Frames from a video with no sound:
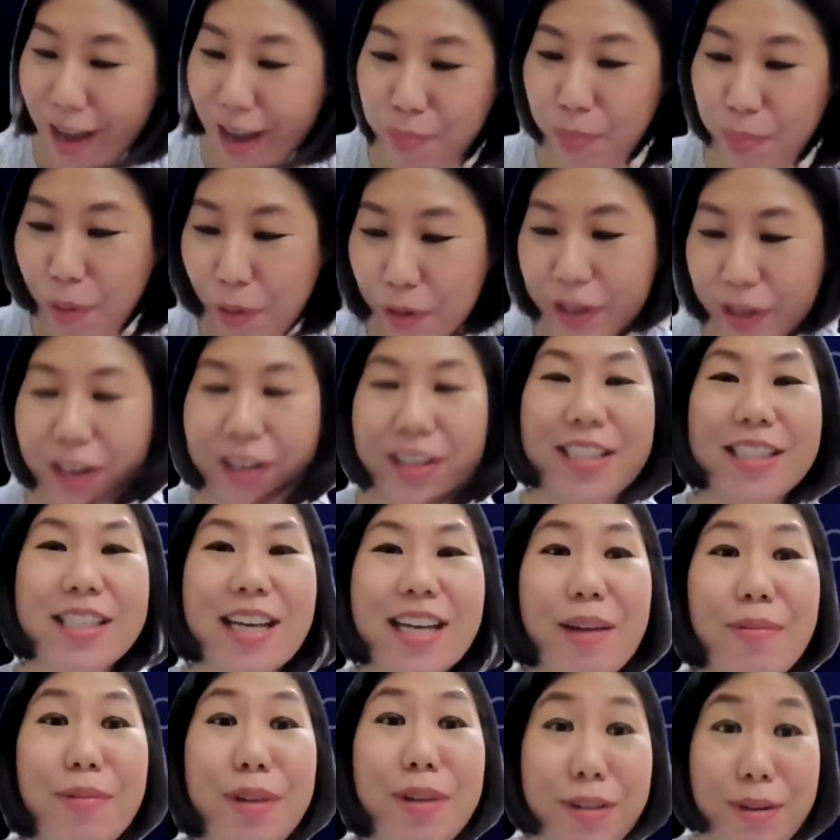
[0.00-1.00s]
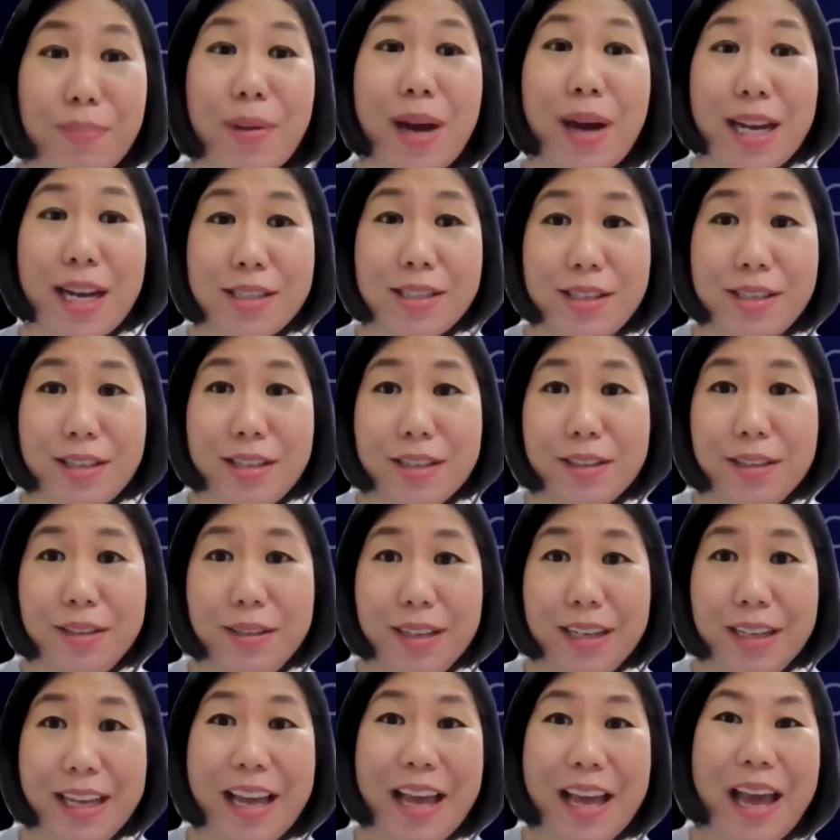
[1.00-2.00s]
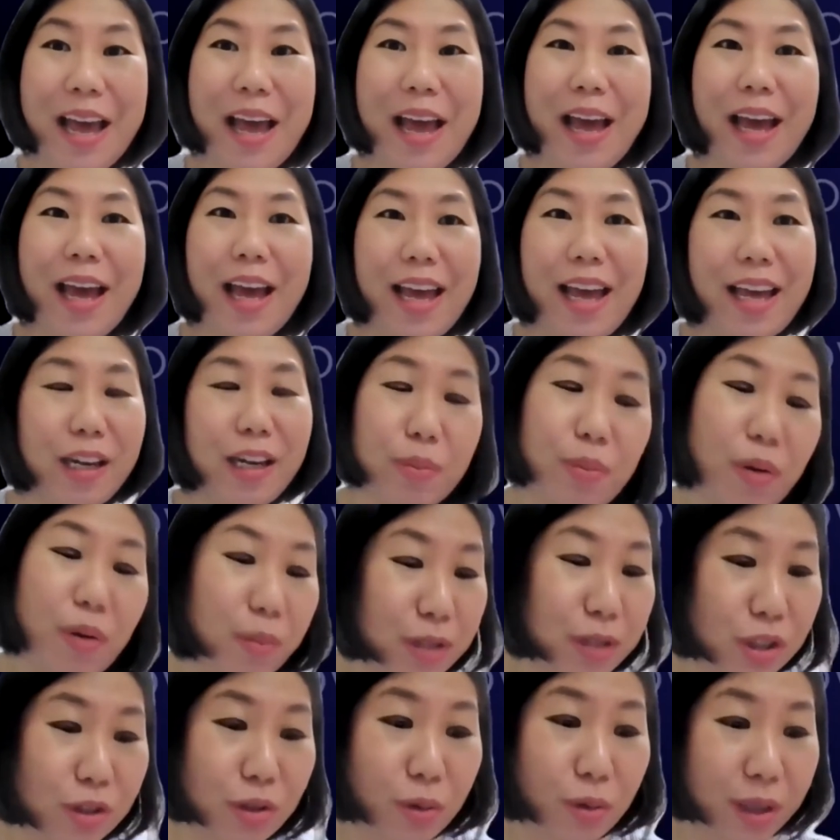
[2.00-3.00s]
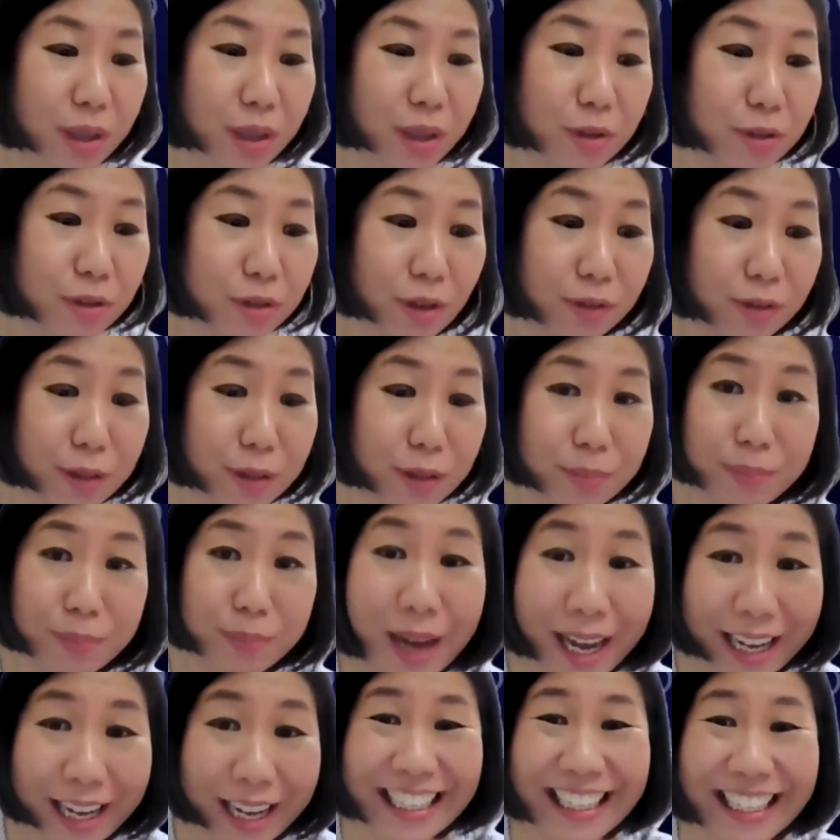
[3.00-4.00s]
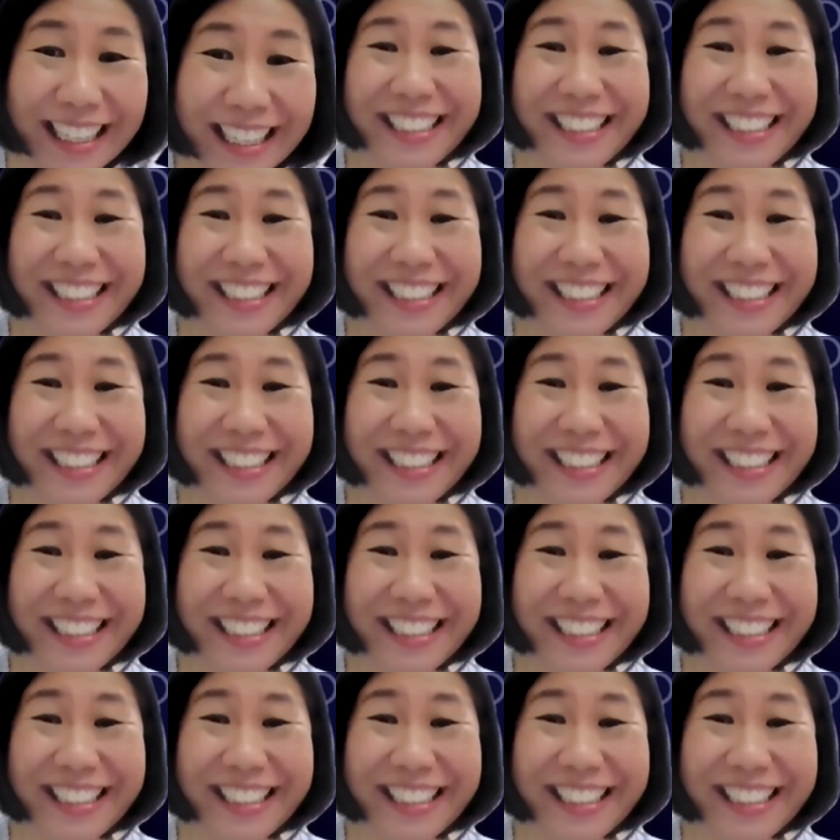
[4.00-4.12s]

point at the time in the past year. And they probably sold it, most of them. But